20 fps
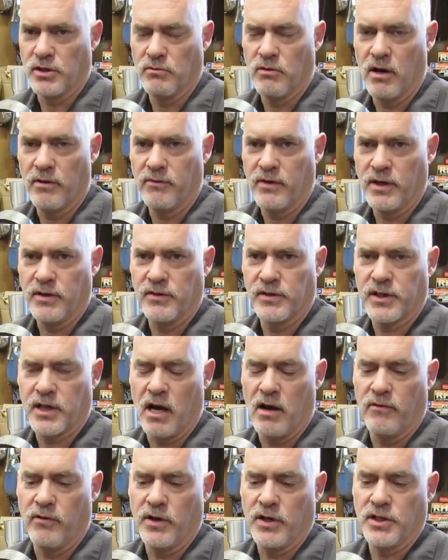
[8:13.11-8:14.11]
and what we've
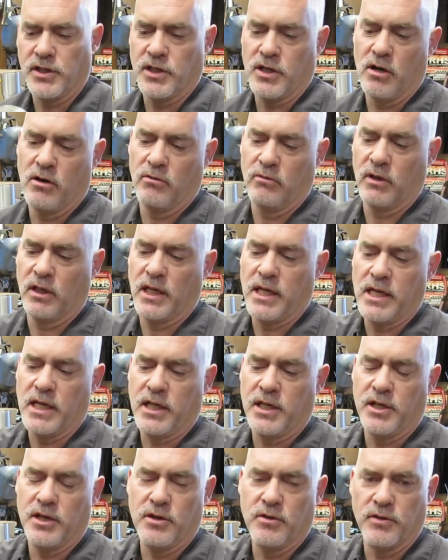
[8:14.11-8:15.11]
discovered is you don't really
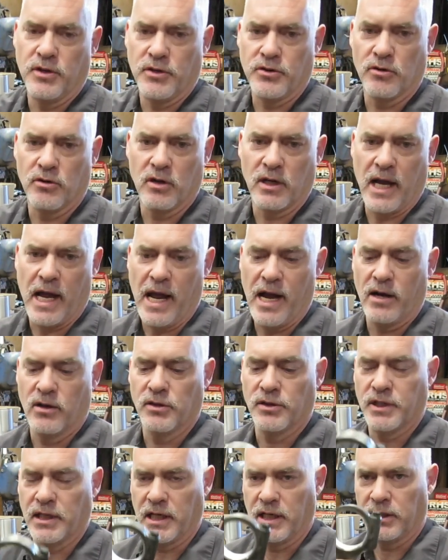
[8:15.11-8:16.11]
need to do the torque
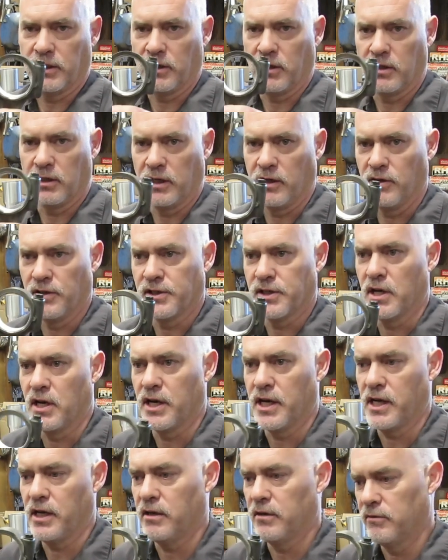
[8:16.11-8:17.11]
angle to get the clearance
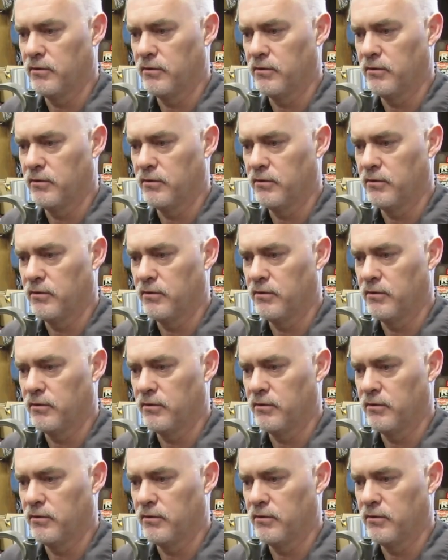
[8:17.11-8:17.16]
on it.